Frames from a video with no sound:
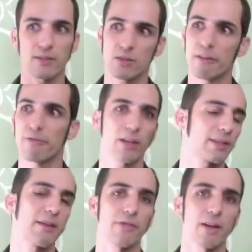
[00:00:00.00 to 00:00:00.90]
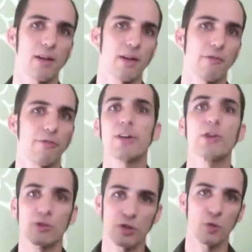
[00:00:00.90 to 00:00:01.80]
So they feel like they've
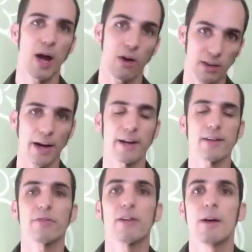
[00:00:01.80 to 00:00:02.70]
figured you out, kind of.